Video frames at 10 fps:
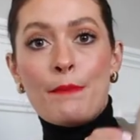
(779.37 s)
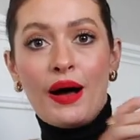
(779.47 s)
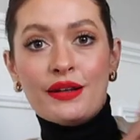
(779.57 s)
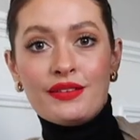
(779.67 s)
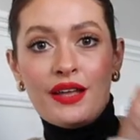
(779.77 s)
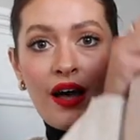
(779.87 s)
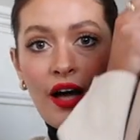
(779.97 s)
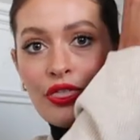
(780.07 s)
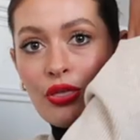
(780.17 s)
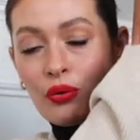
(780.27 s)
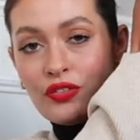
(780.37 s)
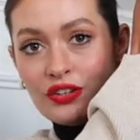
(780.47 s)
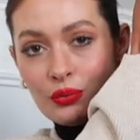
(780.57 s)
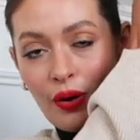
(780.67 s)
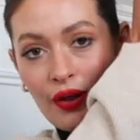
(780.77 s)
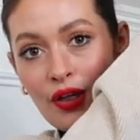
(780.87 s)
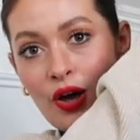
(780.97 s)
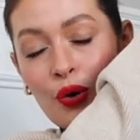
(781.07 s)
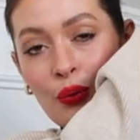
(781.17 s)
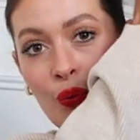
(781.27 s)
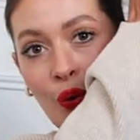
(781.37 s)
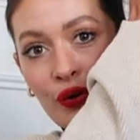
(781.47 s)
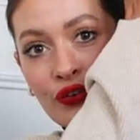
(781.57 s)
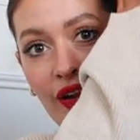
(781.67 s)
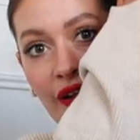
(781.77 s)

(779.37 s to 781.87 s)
but I thought this one was